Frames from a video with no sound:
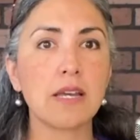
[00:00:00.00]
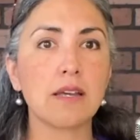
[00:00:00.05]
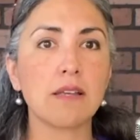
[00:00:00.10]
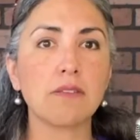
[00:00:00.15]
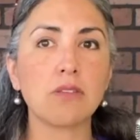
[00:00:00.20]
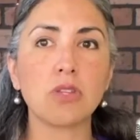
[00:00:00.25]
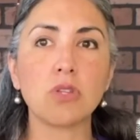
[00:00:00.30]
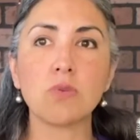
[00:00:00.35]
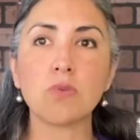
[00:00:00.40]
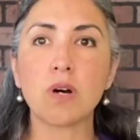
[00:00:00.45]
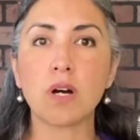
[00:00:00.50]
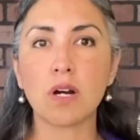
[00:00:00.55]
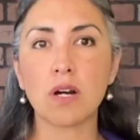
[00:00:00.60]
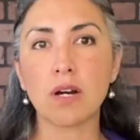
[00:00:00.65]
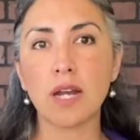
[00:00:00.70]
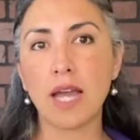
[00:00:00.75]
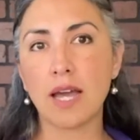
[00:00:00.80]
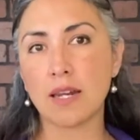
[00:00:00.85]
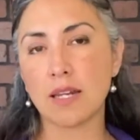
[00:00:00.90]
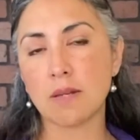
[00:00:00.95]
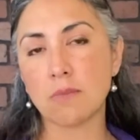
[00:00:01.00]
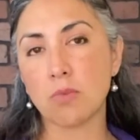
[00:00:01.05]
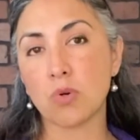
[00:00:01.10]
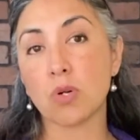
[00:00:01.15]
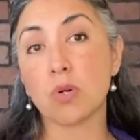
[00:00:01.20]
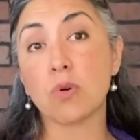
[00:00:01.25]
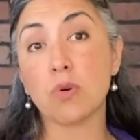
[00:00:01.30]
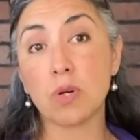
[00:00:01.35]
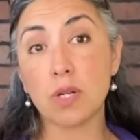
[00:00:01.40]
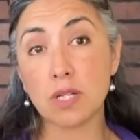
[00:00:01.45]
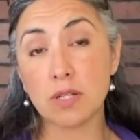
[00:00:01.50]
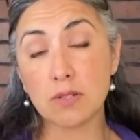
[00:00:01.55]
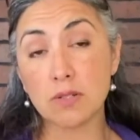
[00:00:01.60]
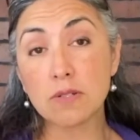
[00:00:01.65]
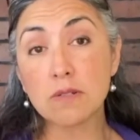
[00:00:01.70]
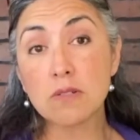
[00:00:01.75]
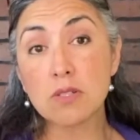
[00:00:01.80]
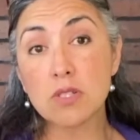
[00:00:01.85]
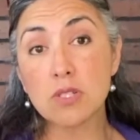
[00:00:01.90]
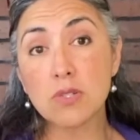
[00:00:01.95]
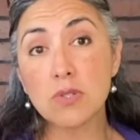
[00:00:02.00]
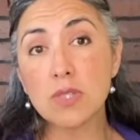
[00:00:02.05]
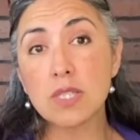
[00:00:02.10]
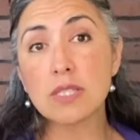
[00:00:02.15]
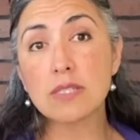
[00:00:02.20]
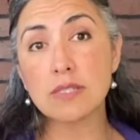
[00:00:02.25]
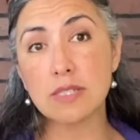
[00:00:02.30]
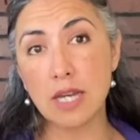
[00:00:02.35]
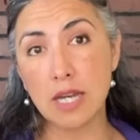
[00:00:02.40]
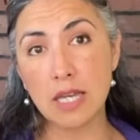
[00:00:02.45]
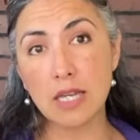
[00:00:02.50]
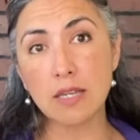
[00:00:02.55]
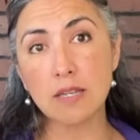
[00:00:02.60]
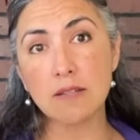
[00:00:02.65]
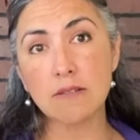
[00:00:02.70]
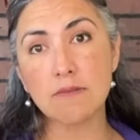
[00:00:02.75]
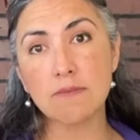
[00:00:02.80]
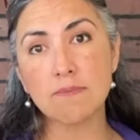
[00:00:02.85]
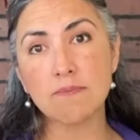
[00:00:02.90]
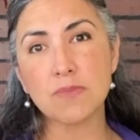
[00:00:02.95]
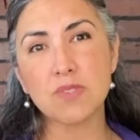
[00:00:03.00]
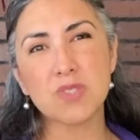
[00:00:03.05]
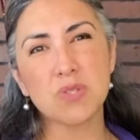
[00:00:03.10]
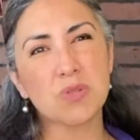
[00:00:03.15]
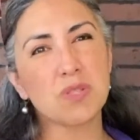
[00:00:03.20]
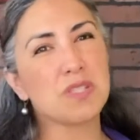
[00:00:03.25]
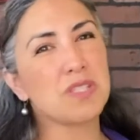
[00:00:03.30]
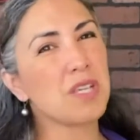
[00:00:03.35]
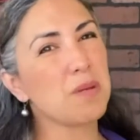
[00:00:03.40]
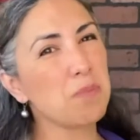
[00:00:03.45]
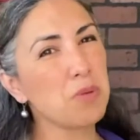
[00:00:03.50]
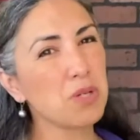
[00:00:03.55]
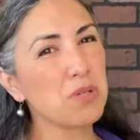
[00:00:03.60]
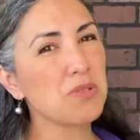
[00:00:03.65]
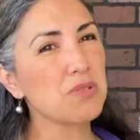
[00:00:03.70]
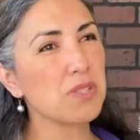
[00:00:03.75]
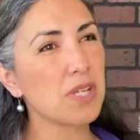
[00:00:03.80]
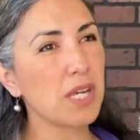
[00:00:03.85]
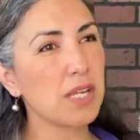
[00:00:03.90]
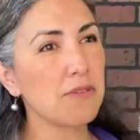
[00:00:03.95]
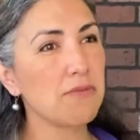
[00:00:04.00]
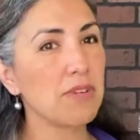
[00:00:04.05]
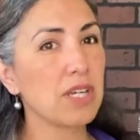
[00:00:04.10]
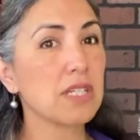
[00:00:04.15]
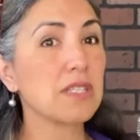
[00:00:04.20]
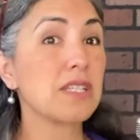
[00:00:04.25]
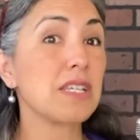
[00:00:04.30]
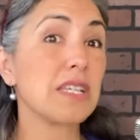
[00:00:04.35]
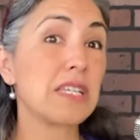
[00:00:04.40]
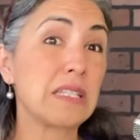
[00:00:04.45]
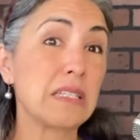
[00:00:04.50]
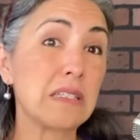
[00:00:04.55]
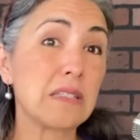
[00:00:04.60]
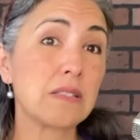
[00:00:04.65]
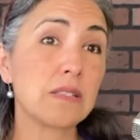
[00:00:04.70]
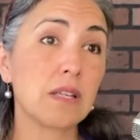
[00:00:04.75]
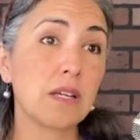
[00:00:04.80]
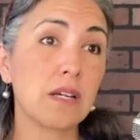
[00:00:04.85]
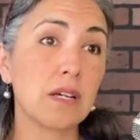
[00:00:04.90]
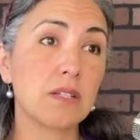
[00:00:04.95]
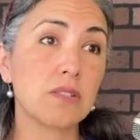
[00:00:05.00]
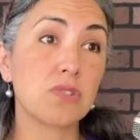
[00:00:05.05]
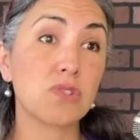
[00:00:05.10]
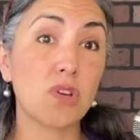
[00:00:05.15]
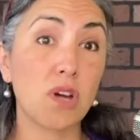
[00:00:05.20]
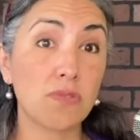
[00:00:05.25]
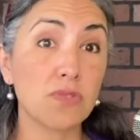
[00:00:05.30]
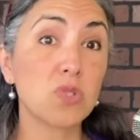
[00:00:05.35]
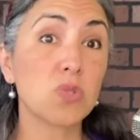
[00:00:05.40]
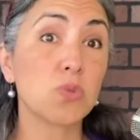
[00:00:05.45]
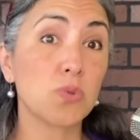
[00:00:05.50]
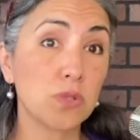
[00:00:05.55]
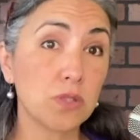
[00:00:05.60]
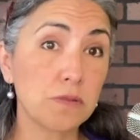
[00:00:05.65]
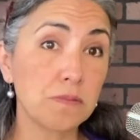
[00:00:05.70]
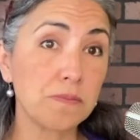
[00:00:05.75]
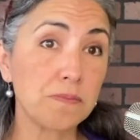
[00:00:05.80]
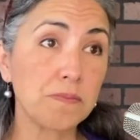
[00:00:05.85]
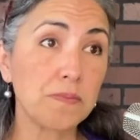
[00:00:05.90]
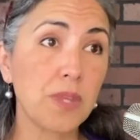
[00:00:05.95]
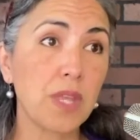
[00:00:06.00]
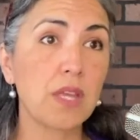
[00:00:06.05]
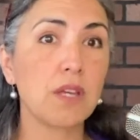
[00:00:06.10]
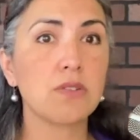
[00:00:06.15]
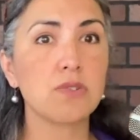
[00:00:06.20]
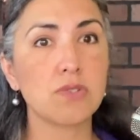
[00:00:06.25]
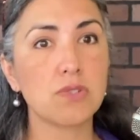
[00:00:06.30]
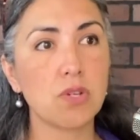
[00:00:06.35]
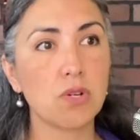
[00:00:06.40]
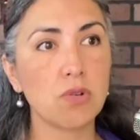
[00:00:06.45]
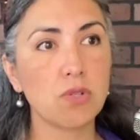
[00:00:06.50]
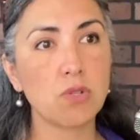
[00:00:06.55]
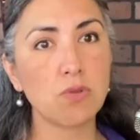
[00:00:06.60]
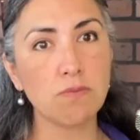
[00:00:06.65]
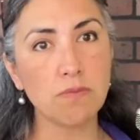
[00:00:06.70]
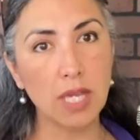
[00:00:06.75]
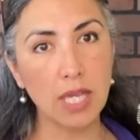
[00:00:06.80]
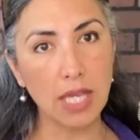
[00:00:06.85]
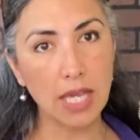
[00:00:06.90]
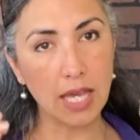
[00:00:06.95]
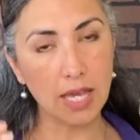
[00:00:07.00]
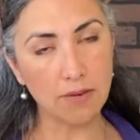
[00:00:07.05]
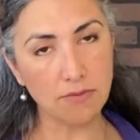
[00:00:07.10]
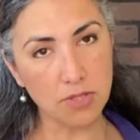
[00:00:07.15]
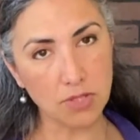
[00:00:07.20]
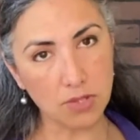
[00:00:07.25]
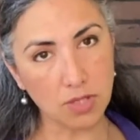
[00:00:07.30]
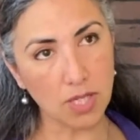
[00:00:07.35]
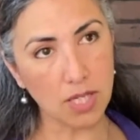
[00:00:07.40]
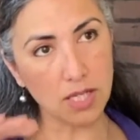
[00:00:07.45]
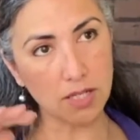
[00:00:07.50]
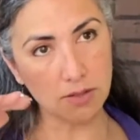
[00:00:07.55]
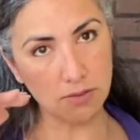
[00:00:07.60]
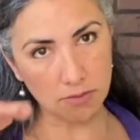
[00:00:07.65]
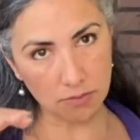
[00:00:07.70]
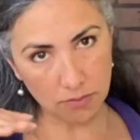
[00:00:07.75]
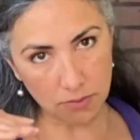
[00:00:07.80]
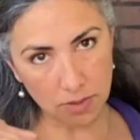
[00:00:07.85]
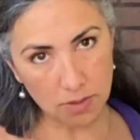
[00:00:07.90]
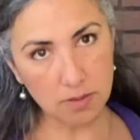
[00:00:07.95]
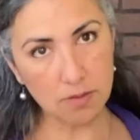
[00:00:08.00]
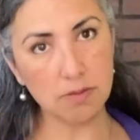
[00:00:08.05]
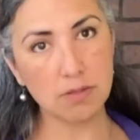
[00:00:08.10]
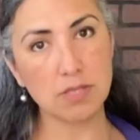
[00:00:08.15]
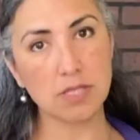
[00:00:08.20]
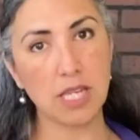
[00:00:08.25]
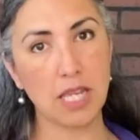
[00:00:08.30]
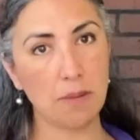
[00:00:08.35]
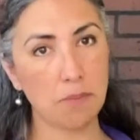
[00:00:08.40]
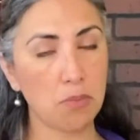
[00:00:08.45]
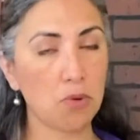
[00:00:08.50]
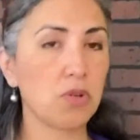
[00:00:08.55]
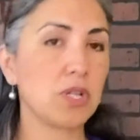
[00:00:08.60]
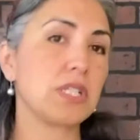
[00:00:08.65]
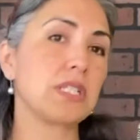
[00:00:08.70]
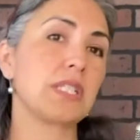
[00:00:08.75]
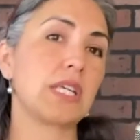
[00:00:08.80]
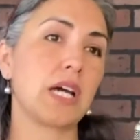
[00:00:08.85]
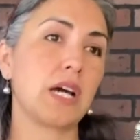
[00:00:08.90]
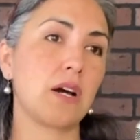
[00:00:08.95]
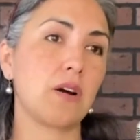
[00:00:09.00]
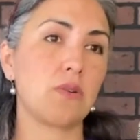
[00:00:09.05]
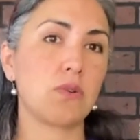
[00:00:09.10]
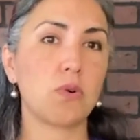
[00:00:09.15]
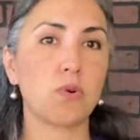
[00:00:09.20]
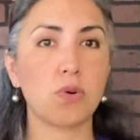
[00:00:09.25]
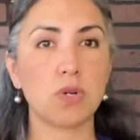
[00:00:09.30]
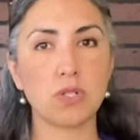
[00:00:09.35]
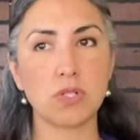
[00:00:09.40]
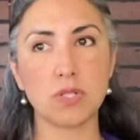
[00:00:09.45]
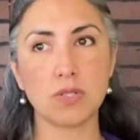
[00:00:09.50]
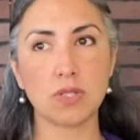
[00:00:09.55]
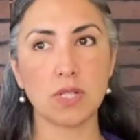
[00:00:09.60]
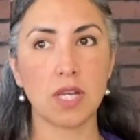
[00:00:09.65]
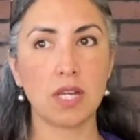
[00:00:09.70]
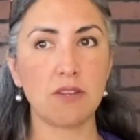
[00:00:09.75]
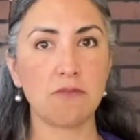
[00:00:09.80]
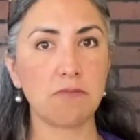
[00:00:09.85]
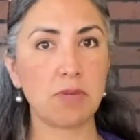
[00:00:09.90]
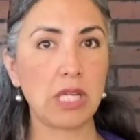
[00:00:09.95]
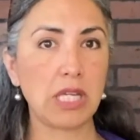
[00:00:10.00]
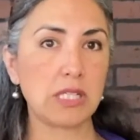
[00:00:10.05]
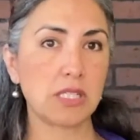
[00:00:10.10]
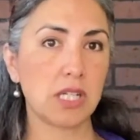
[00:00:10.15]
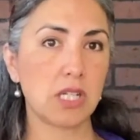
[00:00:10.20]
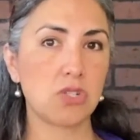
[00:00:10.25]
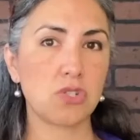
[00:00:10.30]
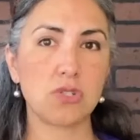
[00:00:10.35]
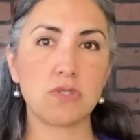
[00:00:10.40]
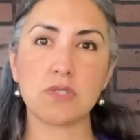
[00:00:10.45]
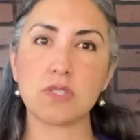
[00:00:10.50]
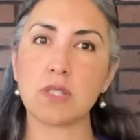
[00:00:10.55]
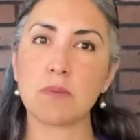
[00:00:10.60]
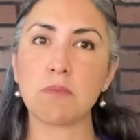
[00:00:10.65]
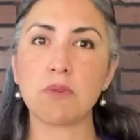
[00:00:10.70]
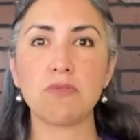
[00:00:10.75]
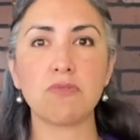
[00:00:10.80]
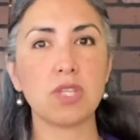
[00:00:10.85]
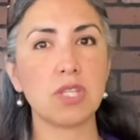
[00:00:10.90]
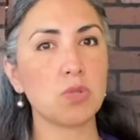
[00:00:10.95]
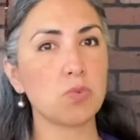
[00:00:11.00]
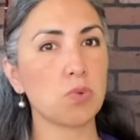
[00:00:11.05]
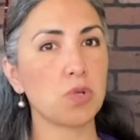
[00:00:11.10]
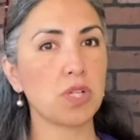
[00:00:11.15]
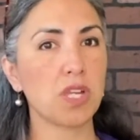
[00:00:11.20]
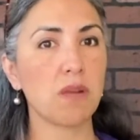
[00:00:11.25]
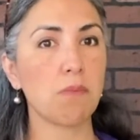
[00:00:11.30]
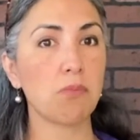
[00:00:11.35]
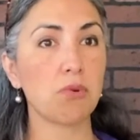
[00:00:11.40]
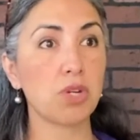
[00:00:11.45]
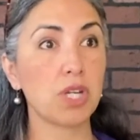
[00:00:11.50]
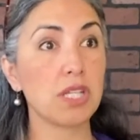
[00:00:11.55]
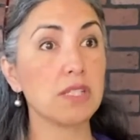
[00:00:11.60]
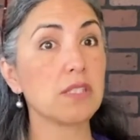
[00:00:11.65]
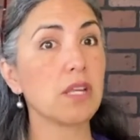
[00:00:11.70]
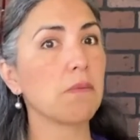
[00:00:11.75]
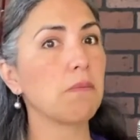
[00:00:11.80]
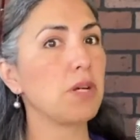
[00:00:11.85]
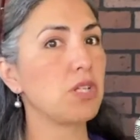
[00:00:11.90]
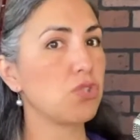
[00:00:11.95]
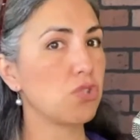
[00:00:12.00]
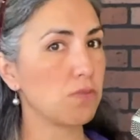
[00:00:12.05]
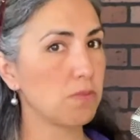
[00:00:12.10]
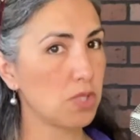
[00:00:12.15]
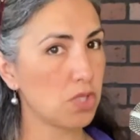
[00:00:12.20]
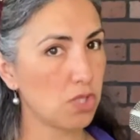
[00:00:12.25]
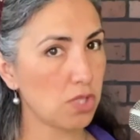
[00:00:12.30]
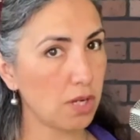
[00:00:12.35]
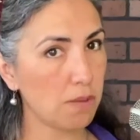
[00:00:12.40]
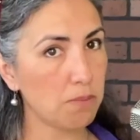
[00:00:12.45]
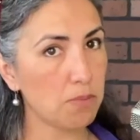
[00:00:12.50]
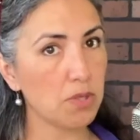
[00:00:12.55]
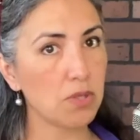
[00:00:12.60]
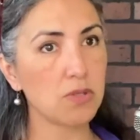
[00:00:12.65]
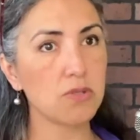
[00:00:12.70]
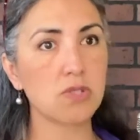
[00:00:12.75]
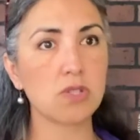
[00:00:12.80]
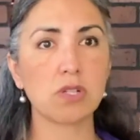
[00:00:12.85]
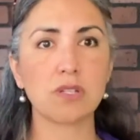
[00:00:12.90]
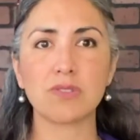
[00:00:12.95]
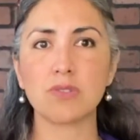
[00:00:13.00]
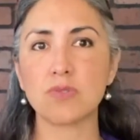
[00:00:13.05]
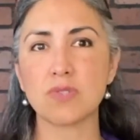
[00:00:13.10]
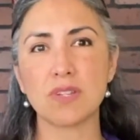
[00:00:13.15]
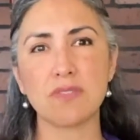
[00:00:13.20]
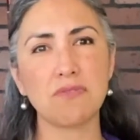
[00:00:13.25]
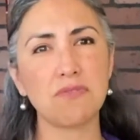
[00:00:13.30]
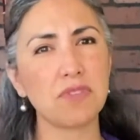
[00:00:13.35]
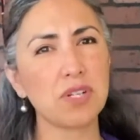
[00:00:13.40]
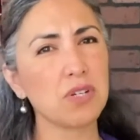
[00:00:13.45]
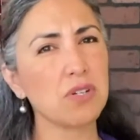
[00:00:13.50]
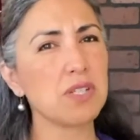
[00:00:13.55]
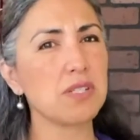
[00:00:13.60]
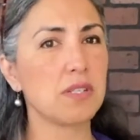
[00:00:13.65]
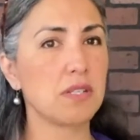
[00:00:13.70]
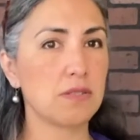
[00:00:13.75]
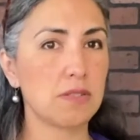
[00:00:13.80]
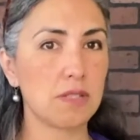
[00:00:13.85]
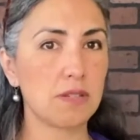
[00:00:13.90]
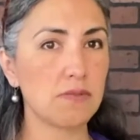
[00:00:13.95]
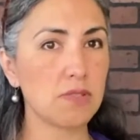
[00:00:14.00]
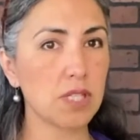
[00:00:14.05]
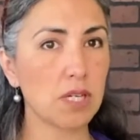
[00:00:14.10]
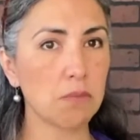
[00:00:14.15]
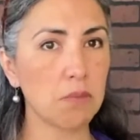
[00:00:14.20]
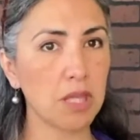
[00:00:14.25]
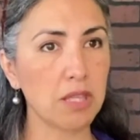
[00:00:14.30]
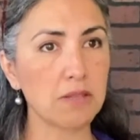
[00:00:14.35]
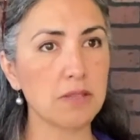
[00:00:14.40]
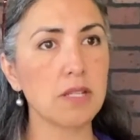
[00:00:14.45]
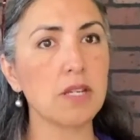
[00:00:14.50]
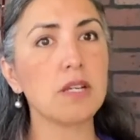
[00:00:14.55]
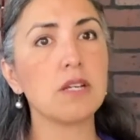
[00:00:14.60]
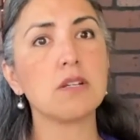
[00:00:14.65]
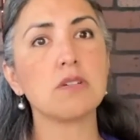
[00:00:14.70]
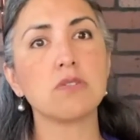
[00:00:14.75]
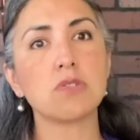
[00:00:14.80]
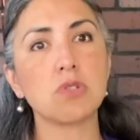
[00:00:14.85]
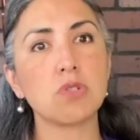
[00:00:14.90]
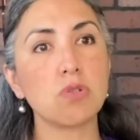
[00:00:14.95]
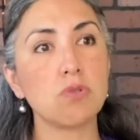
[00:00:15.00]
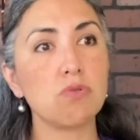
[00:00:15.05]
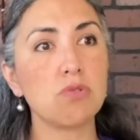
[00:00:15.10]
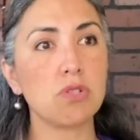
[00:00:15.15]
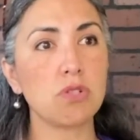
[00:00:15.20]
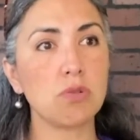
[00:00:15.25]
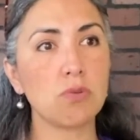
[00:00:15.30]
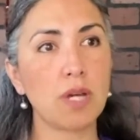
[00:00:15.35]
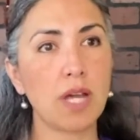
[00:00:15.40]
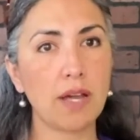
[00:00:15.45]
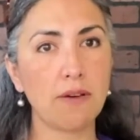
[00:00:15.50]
you are adding more oil to this diet. So the typical side effect is soft stool. So you may have to kind of taper it down or just kind of pay attention. Some of these working breeds, like my German Shepherds and all those, have very sensitive tummies. So you do